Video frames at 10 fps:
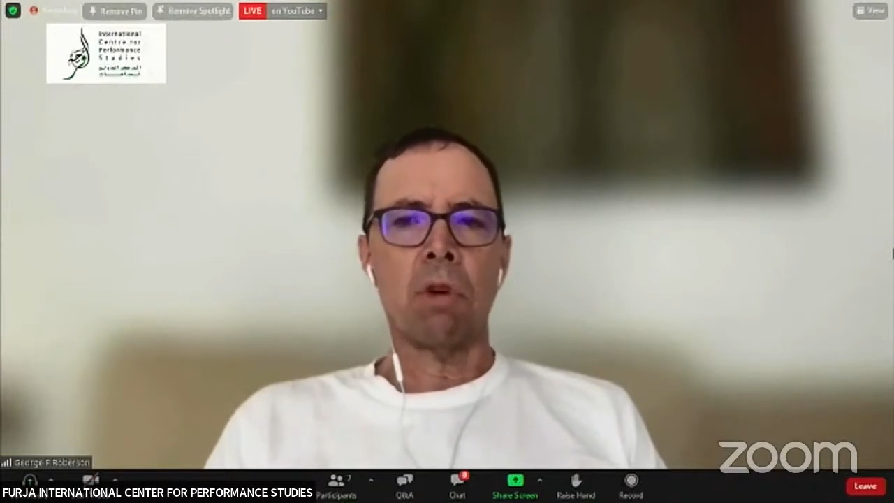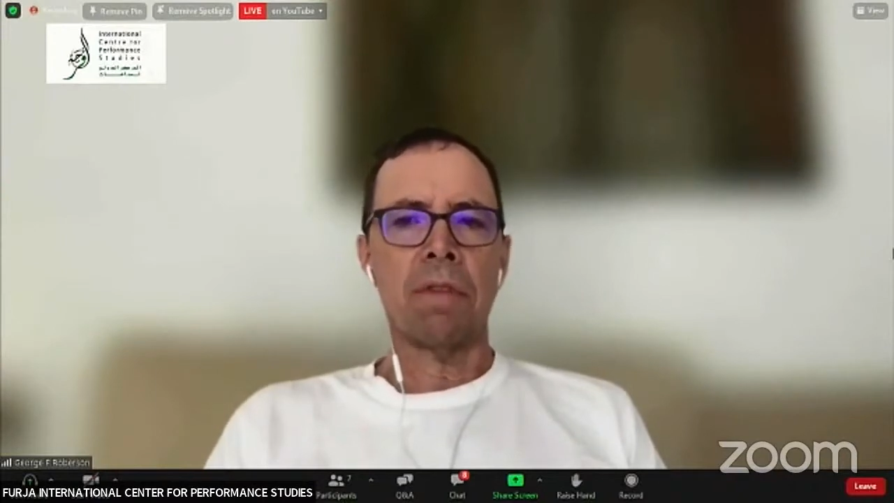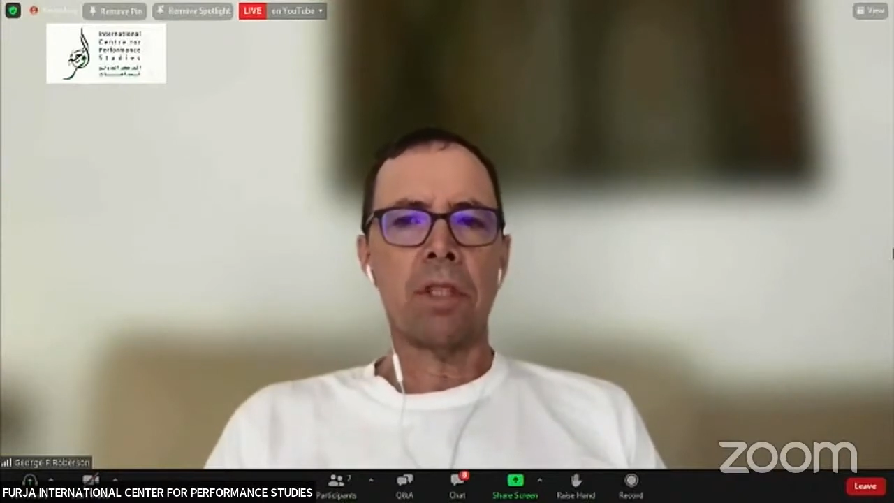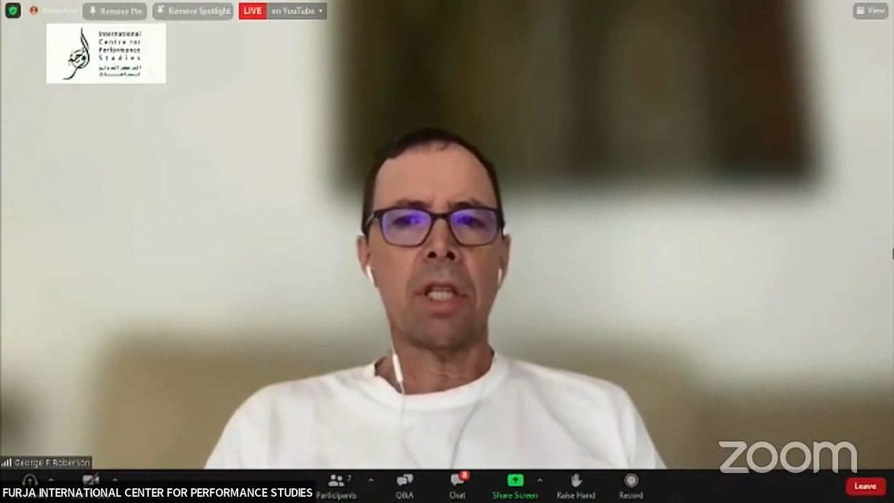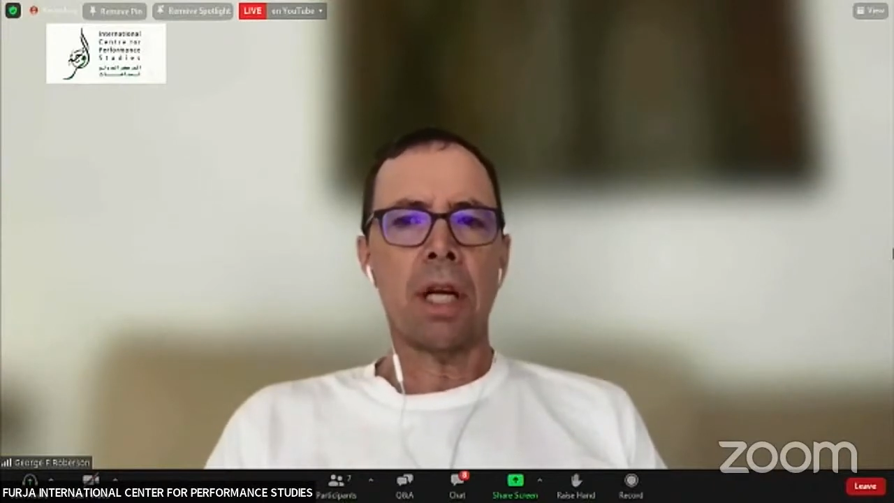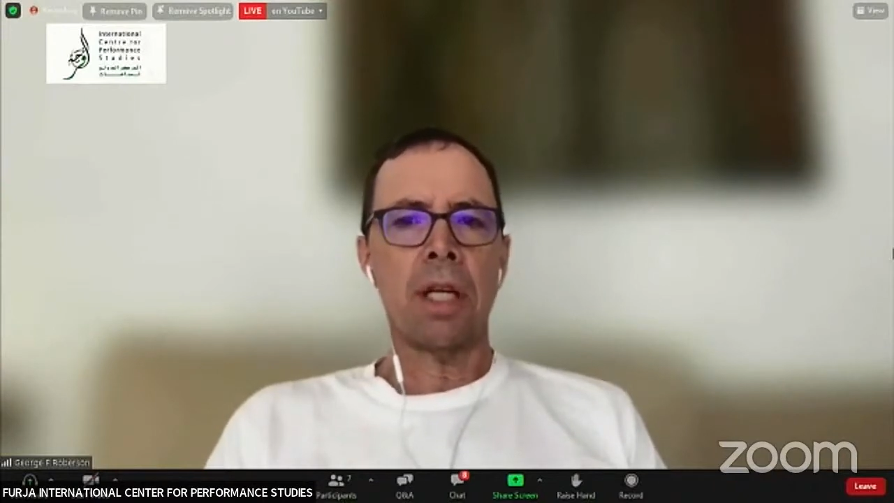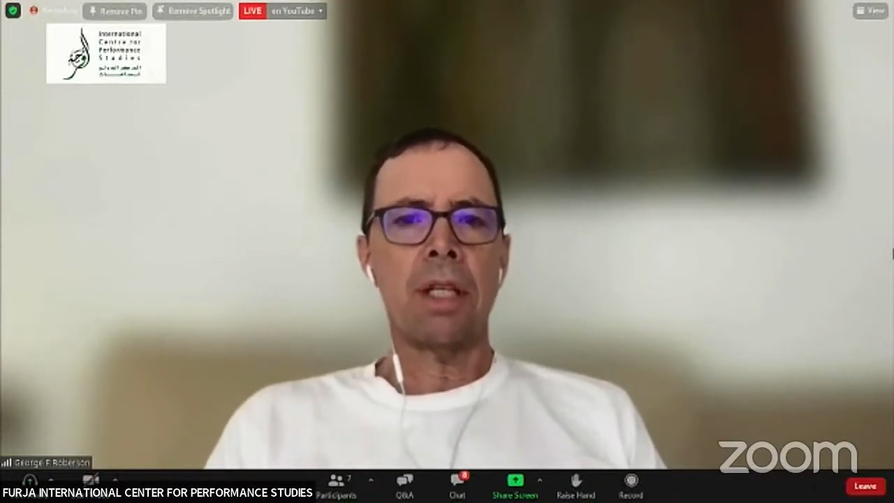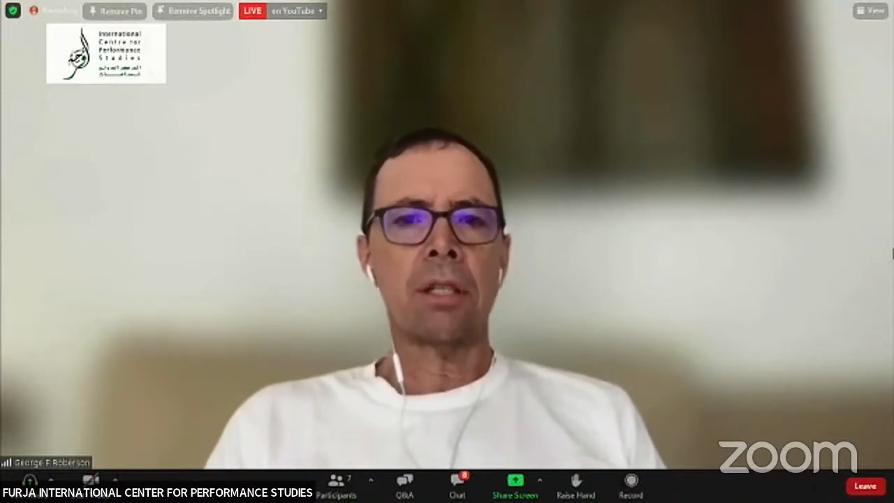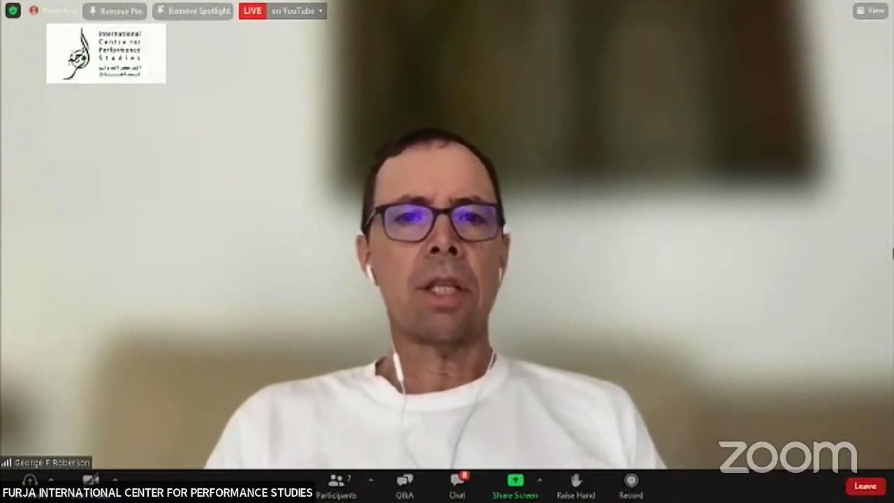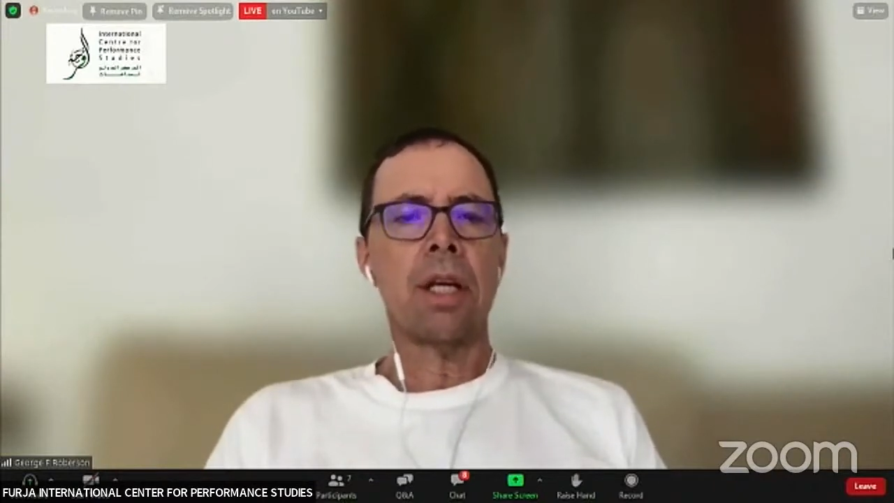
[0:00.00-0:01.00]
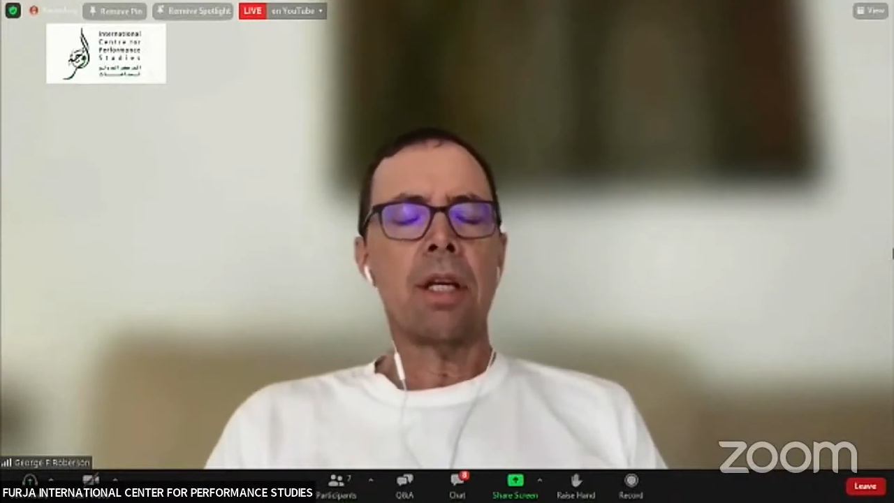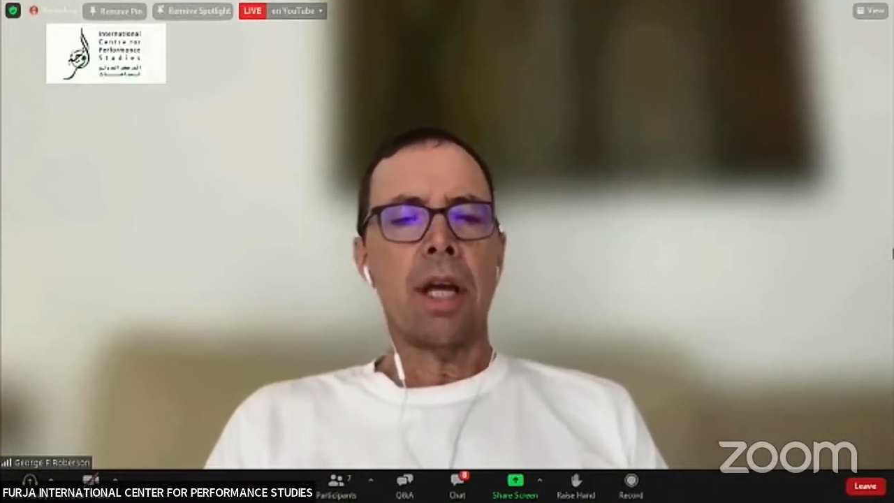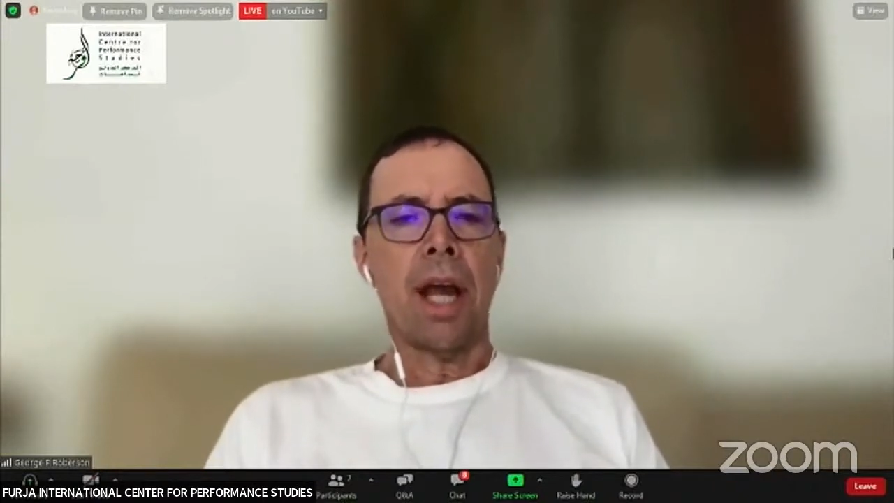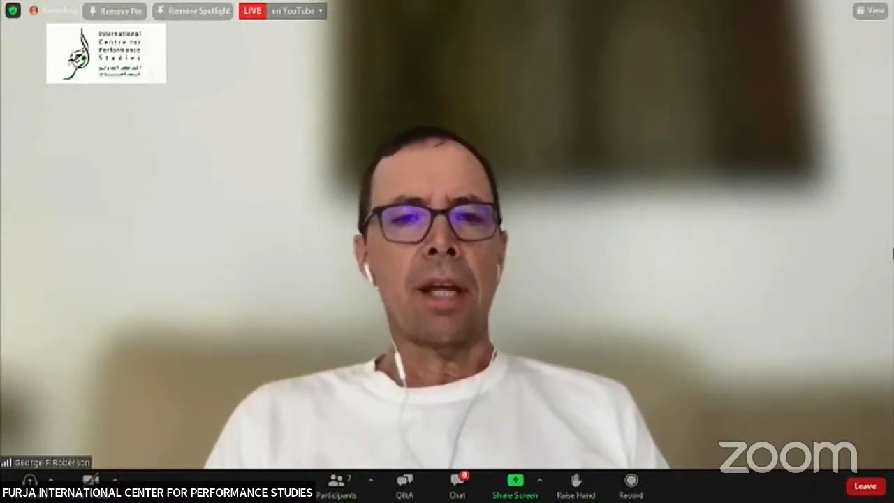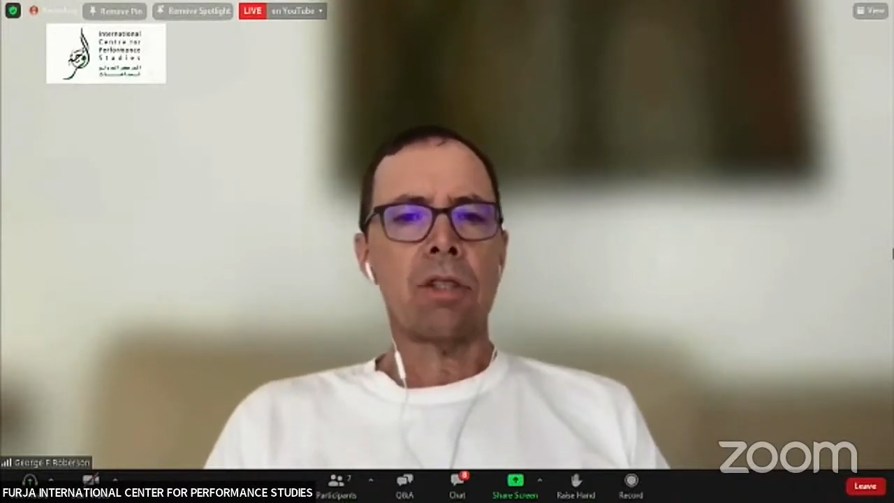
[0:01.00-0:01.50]
studies and
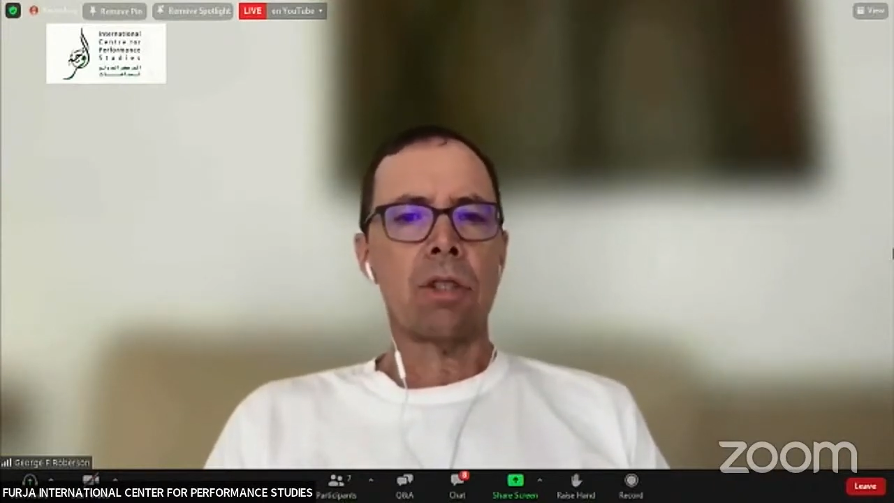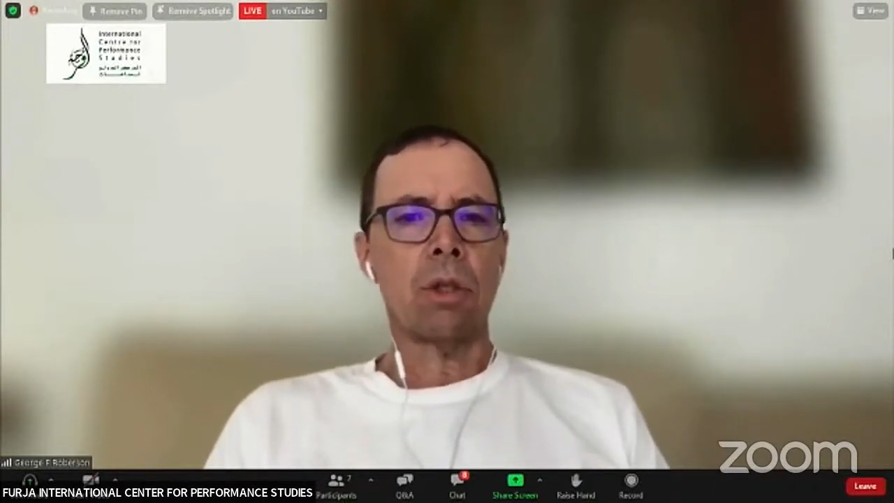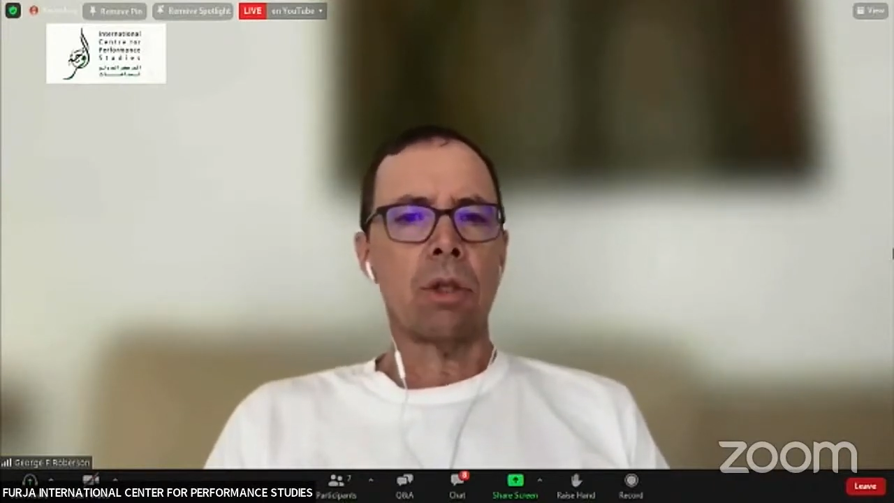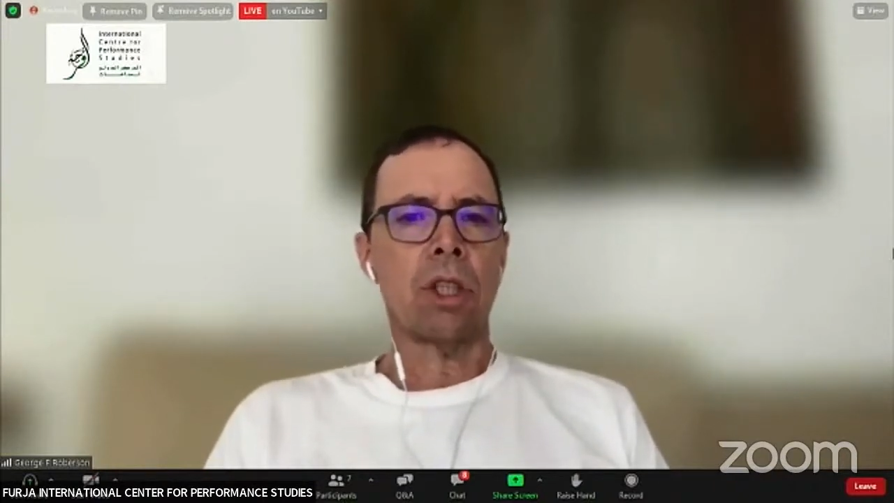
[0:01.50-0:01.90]
social